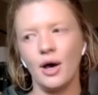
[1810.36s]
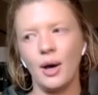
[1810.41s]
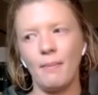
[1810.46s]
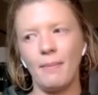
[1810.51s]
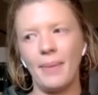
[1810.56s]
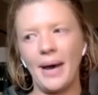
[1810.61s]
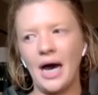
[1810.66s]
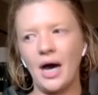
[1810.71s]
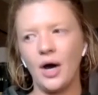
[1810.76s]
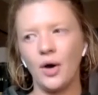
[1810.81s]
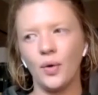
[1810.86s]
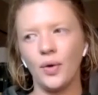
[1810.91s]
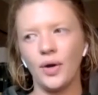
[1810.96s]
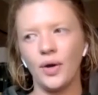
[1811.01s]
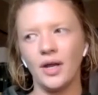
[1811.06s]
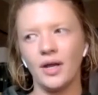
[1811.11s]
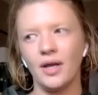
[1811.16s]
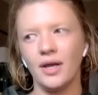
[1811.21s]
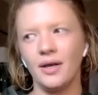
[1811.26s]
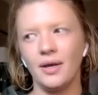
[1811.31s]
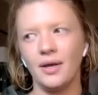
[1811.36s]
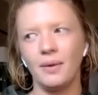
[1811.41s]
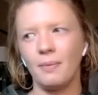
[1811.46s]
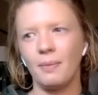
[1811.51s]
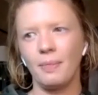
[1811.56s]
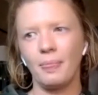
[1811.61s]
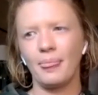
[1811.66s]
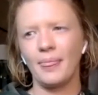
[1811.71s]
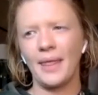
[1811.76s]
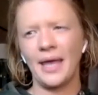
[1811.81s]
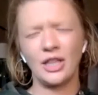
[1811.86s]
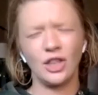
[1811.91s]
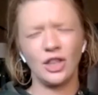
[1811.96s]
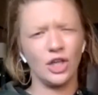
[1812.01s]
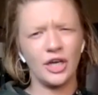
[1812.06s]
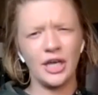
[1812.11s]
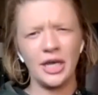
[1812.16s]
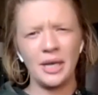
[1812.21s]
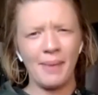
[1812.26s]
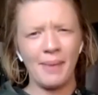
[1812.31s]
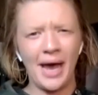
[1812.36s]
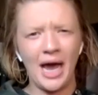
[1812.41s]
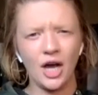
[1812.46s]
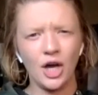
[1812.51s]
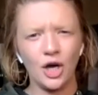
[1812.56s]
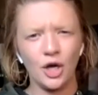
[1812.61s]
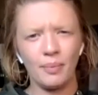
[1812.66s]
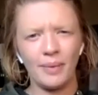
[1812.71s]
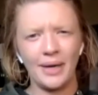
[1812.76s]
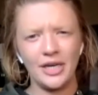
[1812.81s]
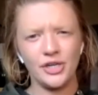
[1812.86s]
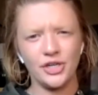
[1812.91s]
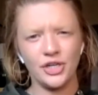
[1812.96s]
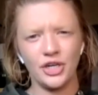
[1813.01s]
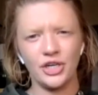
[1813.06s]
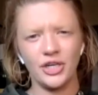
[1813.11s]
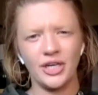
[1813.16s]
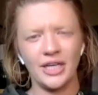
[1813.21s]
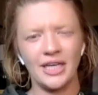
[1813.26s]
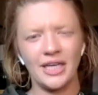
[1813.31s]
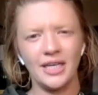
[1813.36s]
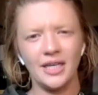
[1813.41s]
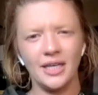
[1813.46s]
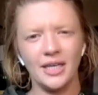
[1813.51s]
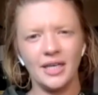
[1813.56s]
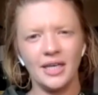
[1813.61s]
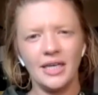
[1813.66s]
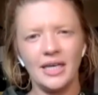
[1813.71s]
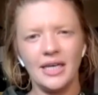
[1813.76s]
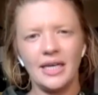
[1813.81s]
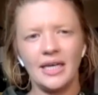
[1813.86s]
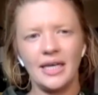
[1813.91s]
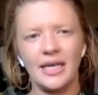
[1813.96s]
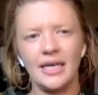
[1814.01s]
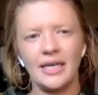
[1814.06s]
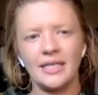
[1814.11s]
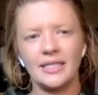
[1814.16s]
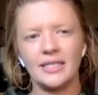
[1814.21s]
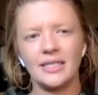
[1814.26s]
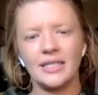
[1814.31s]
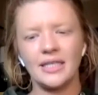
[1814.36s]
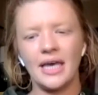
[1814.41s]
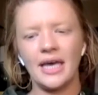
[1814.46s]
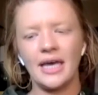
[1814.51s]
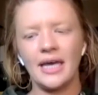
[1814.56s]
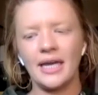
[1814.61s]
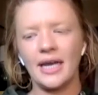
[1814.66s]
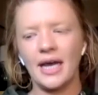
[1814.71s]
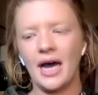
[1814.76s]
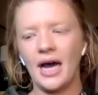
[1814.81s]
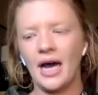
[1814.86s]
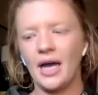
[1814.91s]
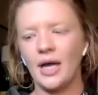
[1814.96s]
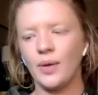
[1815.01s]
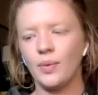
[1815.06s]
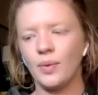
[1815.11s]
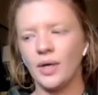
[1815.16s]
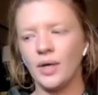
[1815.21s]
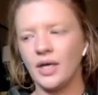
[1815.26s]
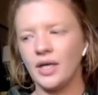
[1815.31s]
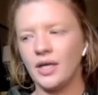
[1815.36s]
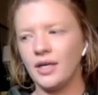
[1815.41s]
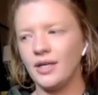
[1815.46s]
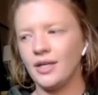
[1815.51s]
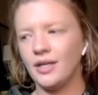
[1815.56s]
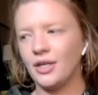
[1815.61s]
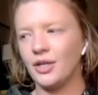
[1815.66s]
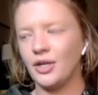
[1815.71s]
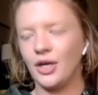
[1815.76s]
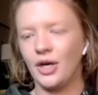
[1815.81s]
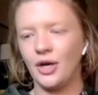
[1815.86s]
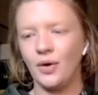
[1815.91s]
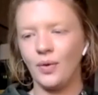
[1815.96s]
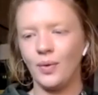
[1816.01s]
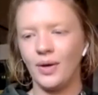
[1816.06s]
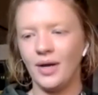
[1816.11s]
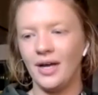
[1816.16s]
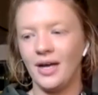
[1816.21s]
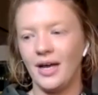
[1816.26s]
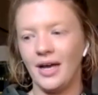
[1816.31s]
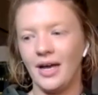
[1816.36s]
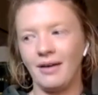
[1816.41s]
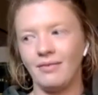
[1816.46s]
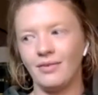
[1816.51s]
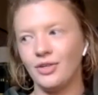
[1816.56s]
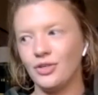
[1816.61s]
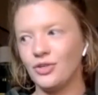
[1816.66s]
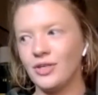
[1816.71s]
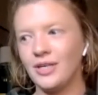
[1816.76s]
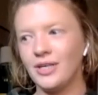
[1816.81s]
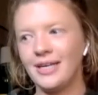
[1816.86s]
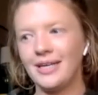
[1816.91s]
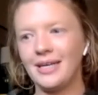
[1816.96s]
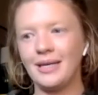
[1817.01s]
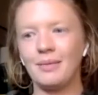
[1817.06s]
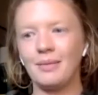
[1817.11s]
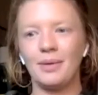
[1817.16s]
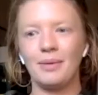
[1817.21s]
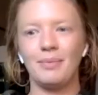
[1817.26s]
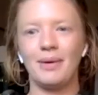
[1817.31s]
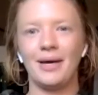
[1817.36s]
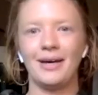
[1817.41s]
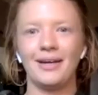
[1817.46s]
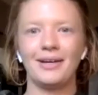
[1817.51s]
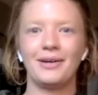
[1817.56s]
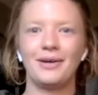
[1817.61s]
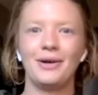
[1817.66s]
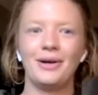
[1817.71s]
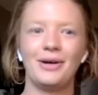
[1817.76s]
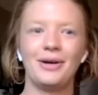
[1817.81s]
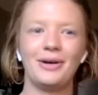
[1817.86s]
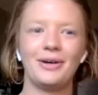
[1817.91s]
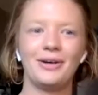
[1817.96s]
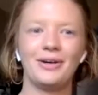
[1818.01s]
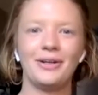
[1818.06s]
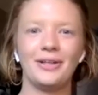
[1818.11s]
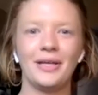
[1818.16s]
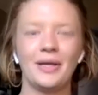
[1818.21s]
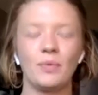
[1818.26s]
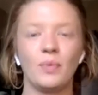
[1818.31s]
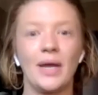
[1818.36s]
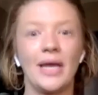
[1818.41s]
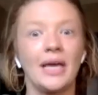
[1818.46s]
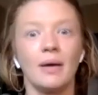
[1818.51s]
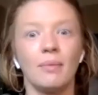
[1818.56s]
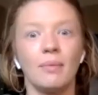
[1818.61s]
about like looking back on my journey is that I would, have a dream about a girl and wake up